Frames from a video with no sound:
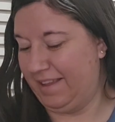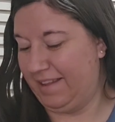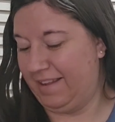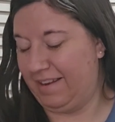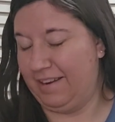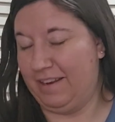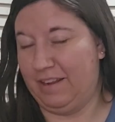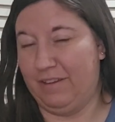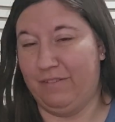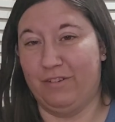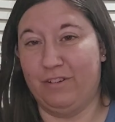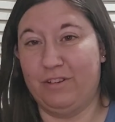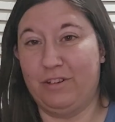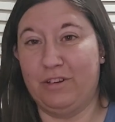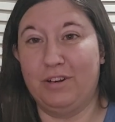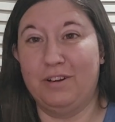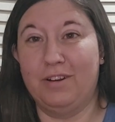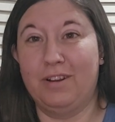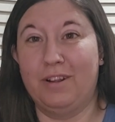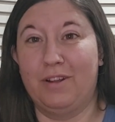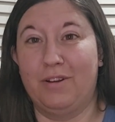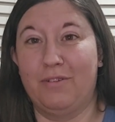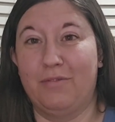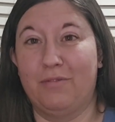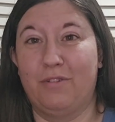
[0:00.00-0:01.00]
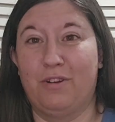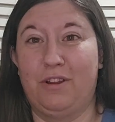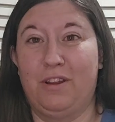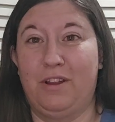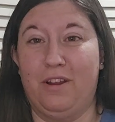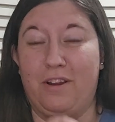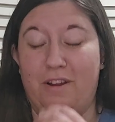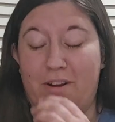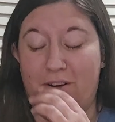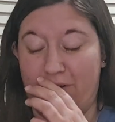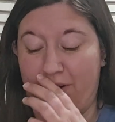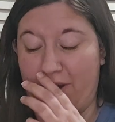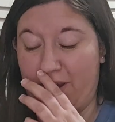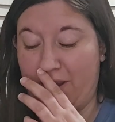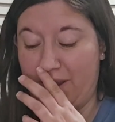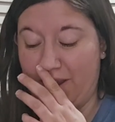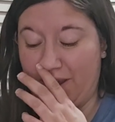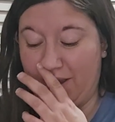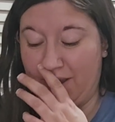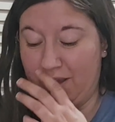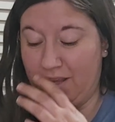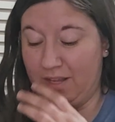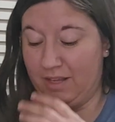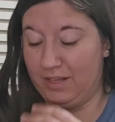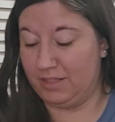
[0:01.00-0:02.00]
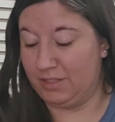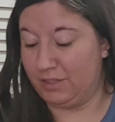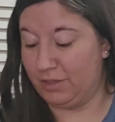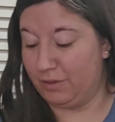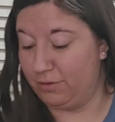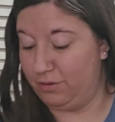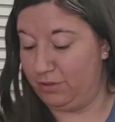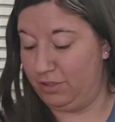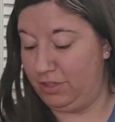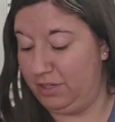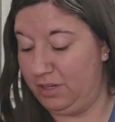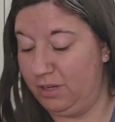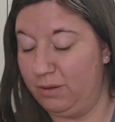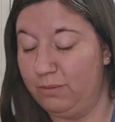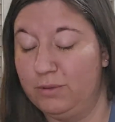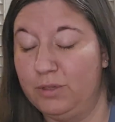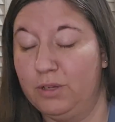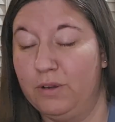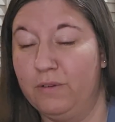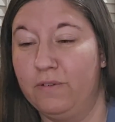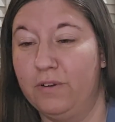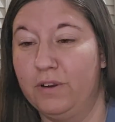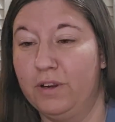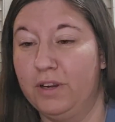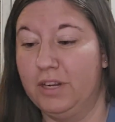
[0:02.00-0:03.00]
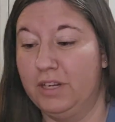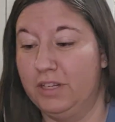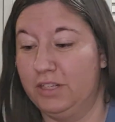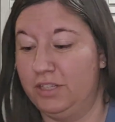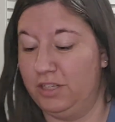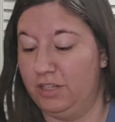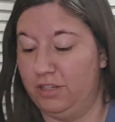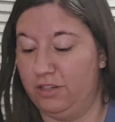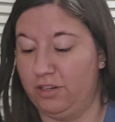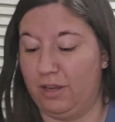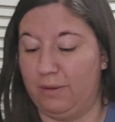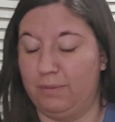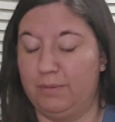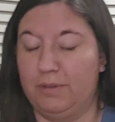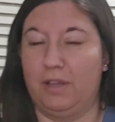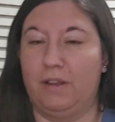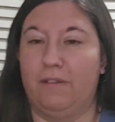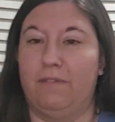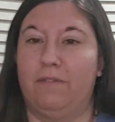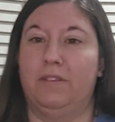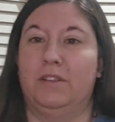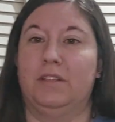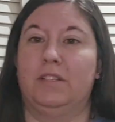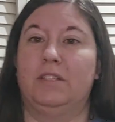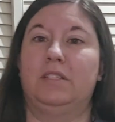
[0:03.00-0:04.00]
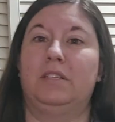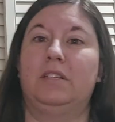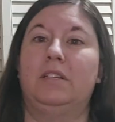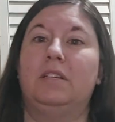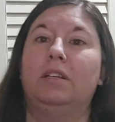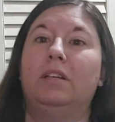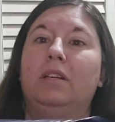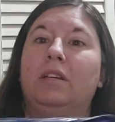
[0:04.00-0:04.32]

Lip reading: Never turn down free yarn, right? So she comes over and she drops off this